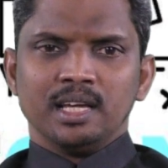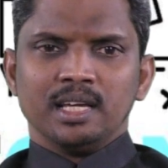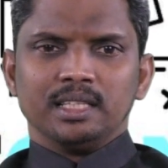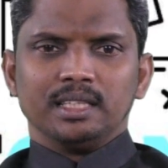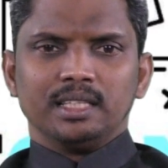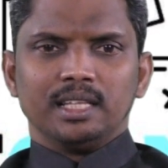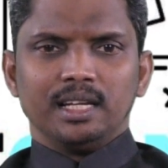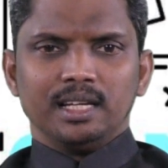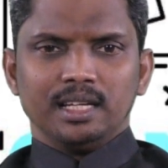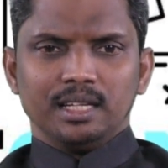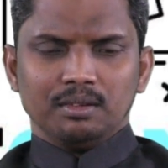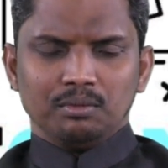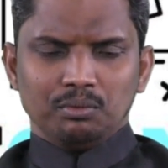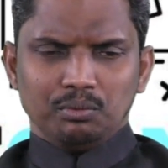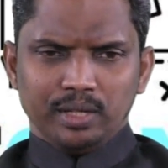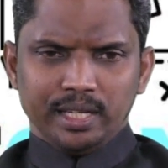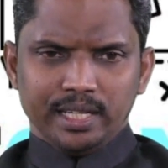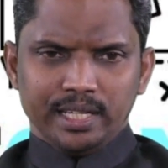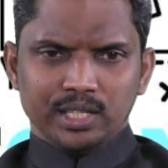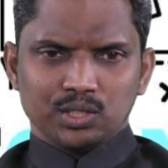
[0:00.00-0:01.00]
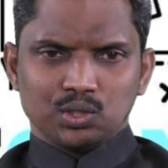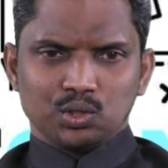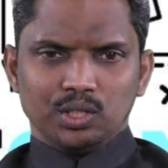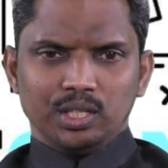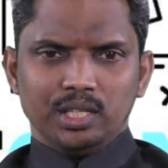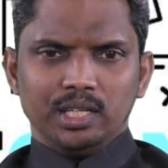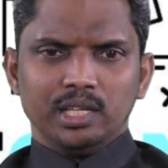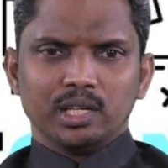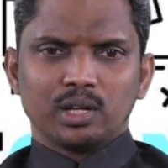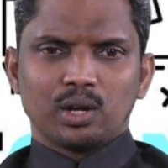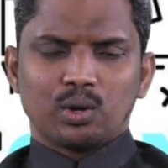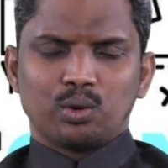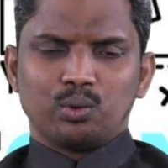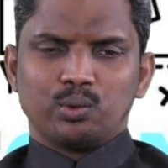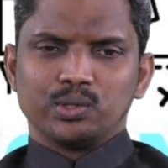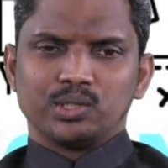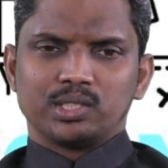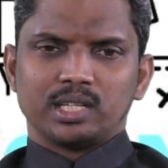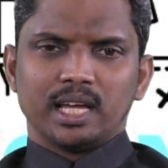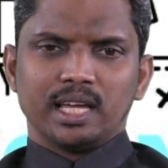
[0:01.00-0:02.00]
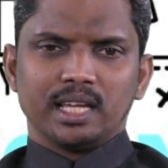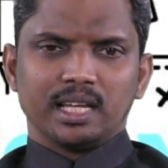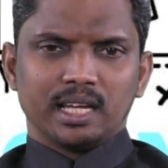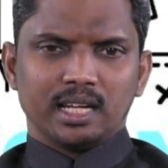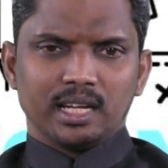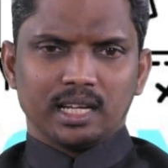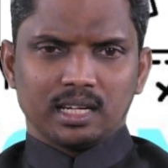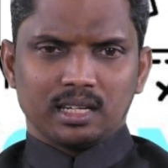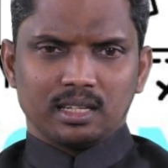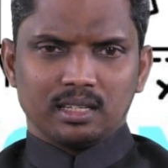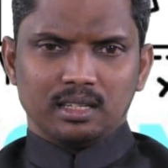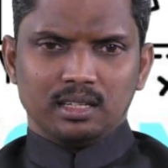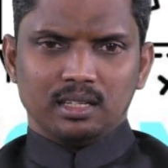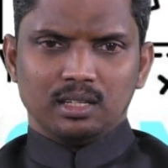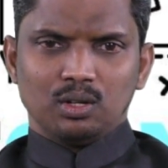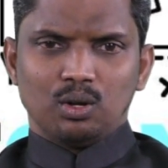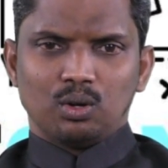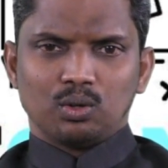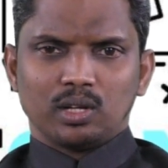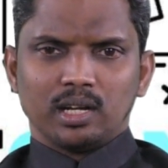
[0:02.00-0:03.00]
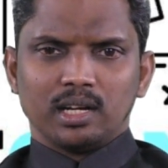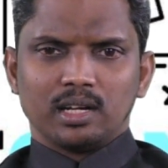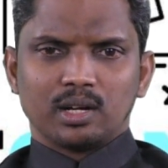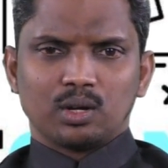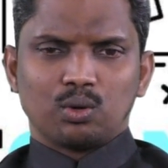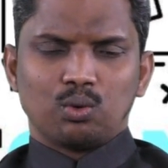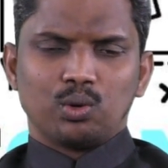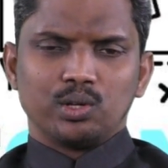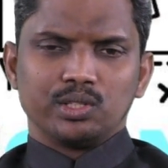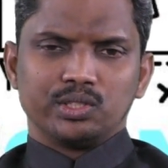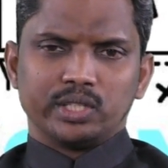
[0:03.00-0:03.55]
Then various e-records like anecdotal record,